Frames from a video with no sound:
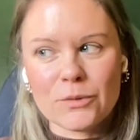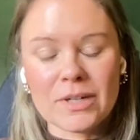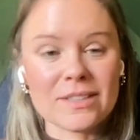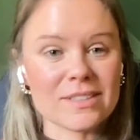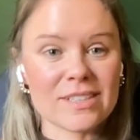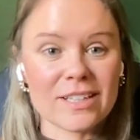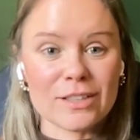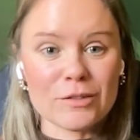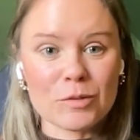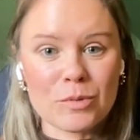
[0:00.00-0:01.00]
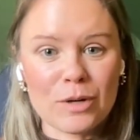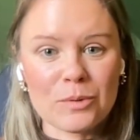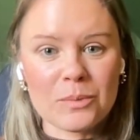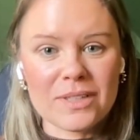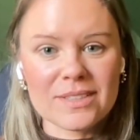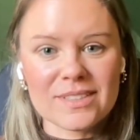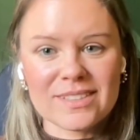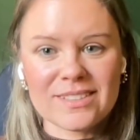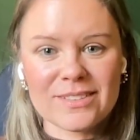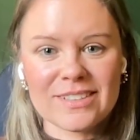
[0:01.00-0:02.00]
what the scale of the problem was.